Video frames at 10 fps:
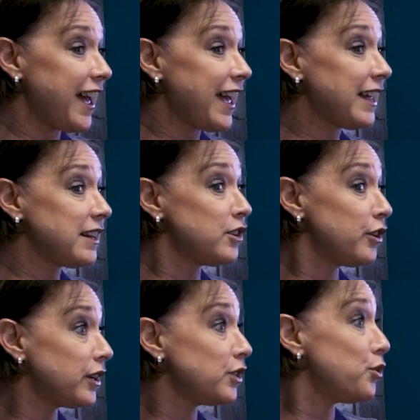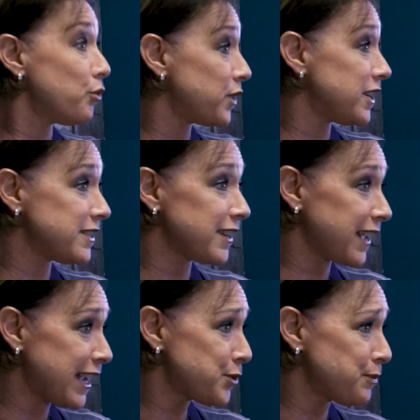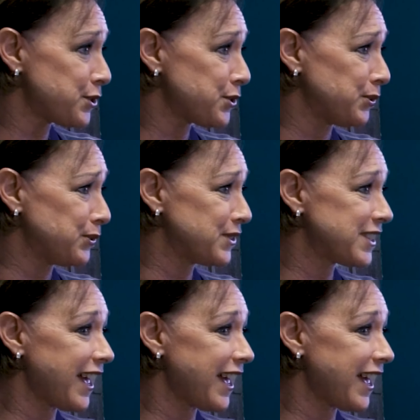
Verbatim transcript: and learning new audience engagement tools,